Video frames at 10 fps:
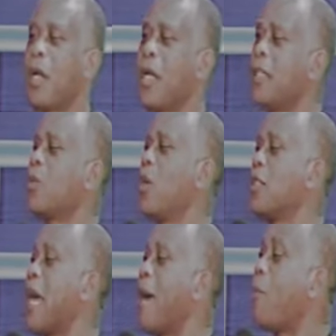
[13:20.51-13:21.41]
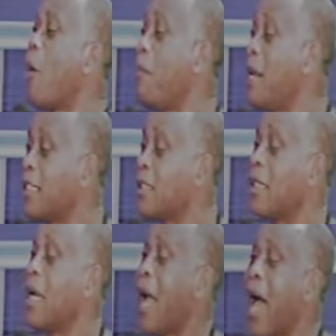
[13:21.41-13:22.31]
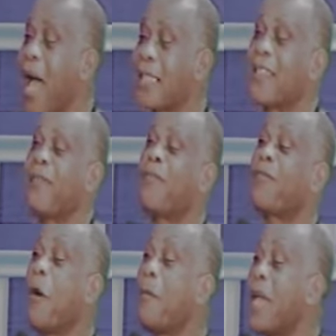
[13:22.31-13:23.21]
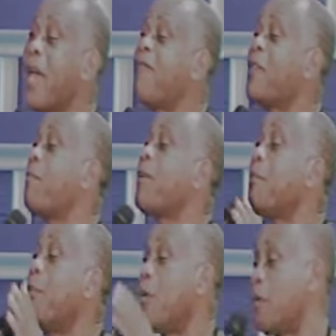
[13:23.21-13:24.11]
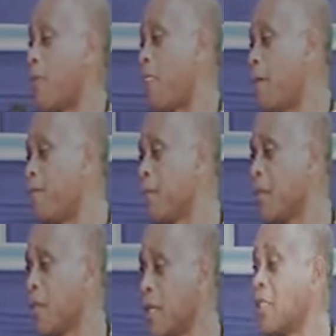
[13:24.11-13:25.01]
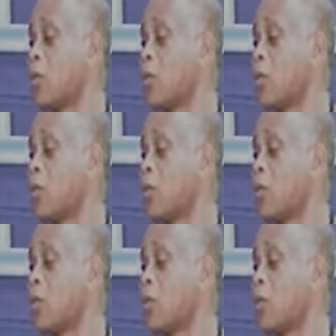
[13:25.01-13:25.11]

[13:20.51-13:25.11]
It was now published as From Every People. It